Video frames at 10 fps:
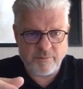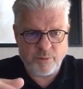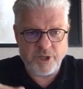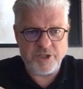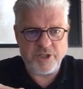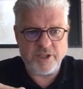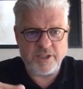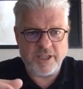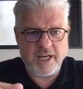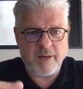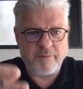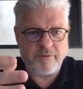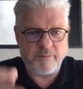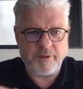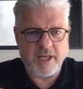Bridging the gap
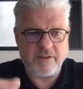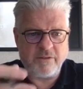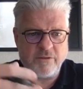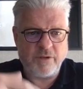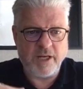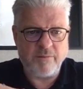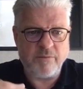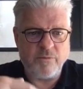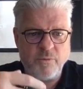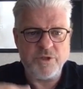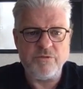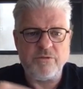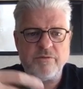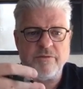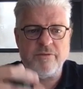from CAD to CAM. We
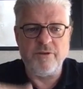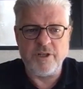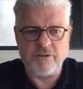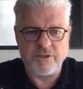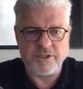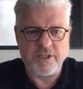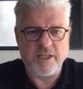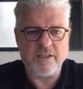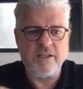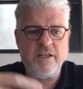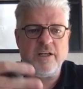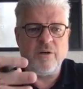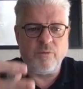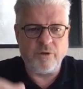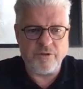should fully understand
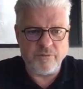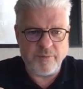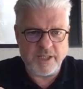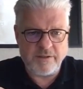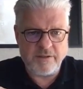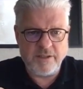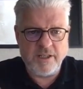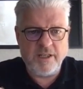what you meant.